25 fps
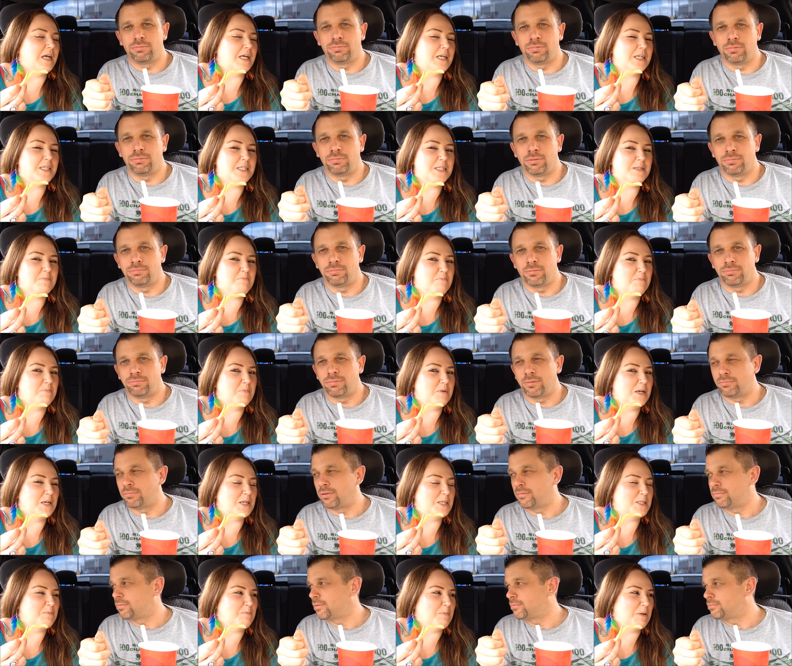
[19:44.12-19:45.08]
Speaker 1: Ex
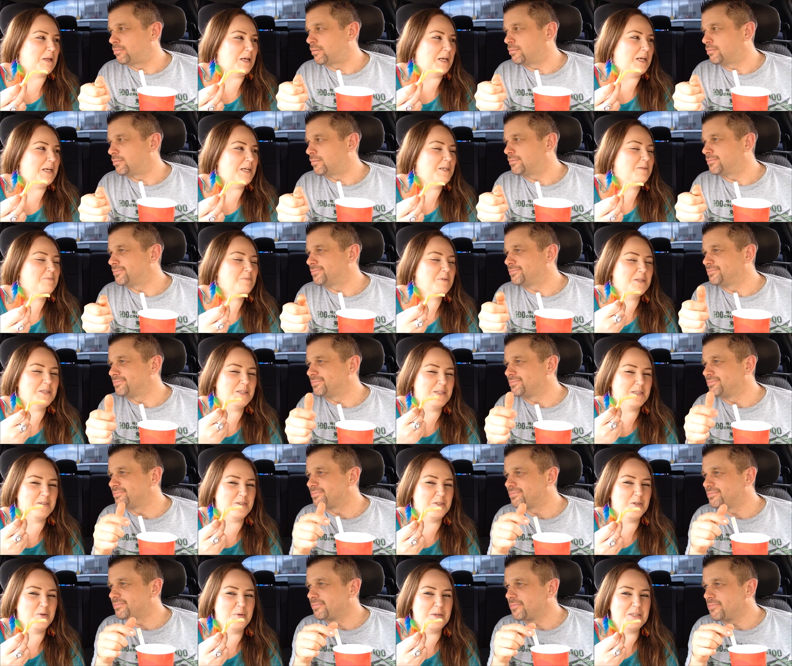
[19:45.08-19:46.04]
explain when
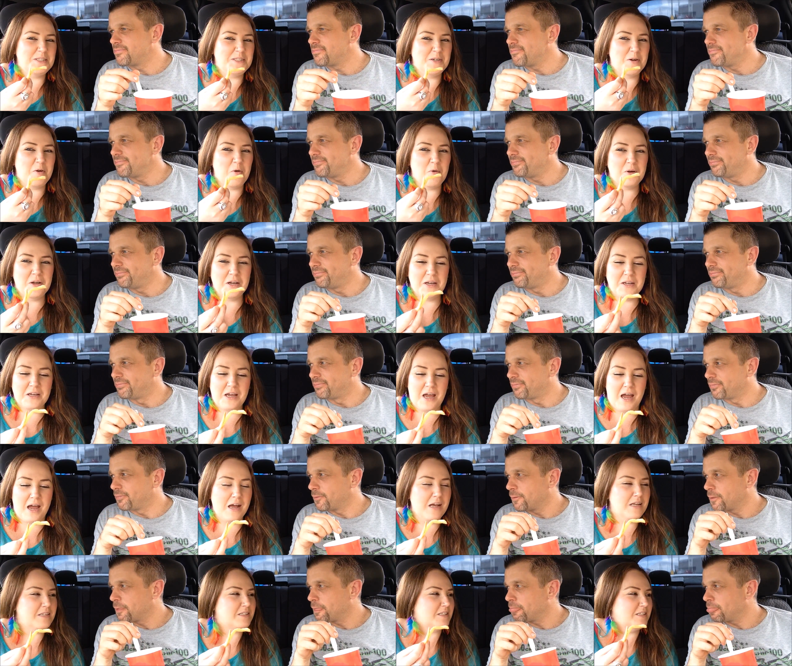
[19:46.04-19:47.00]
you went to go get
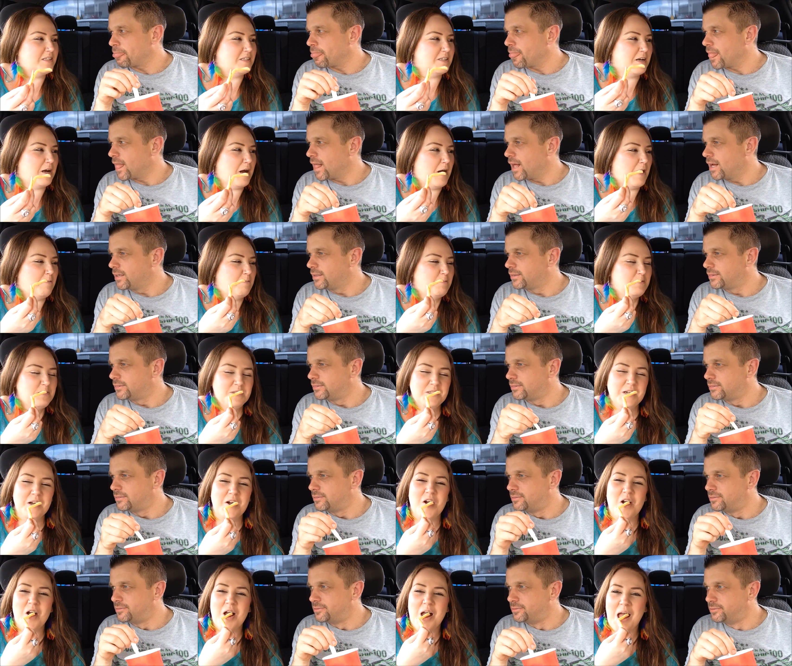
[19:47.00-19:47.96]
gas and the cop was
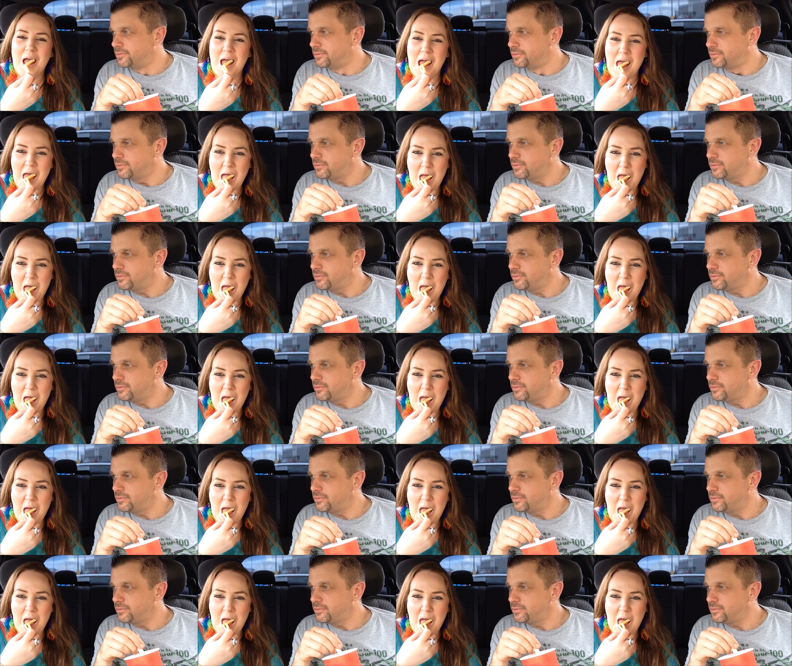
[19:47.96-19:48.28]
there.